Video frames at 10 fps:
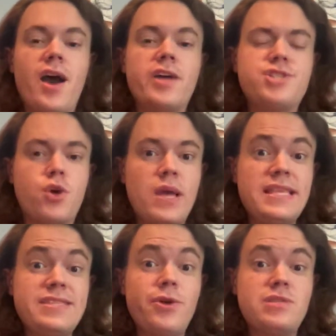She
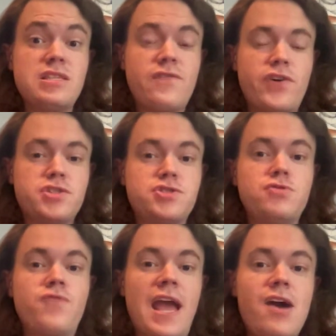quickly loses the first
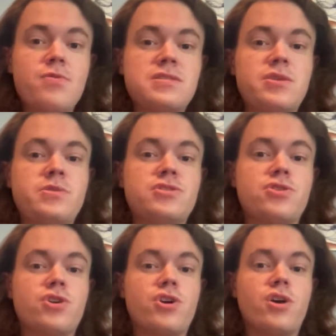two rounds, loses
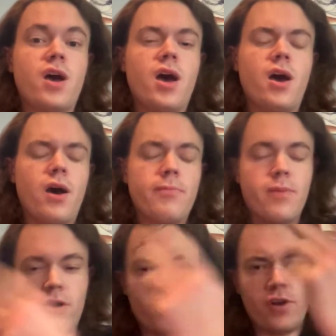her
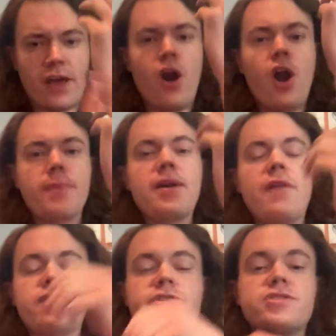her arm
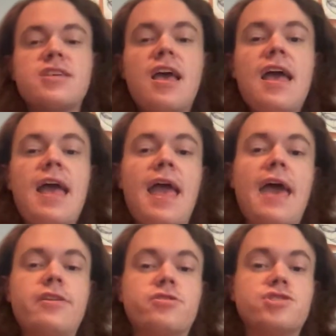covers
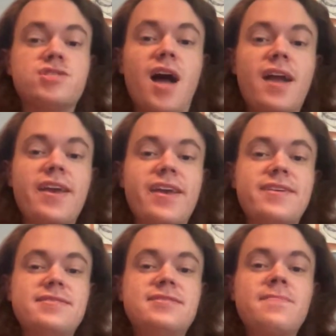and her
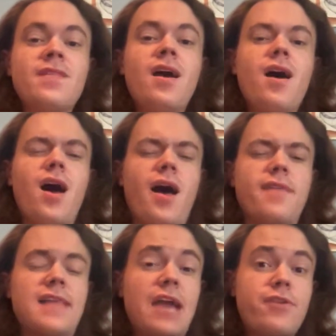stockings.
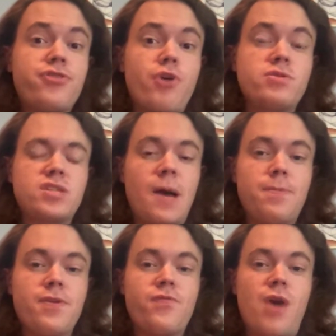Lyra throws a
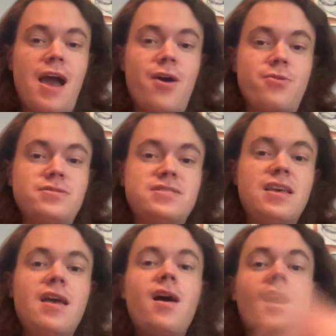couple of rounds.
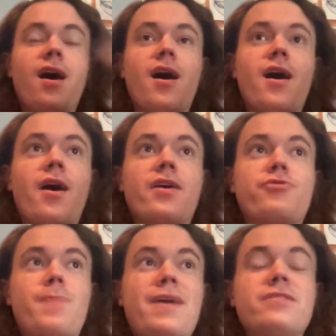
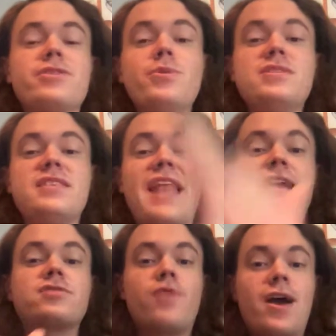Rebecca loses the
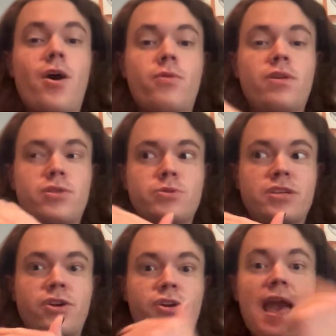next round,
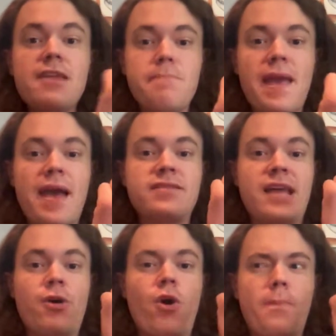losing her headband
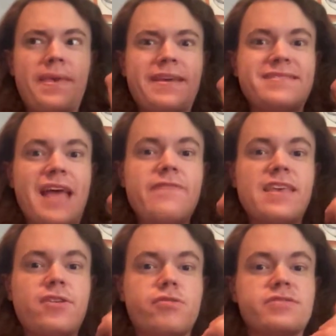and now being left
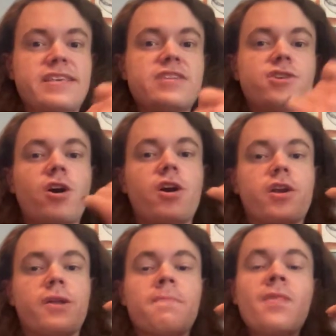in her
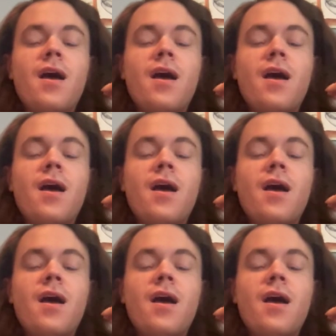leotard.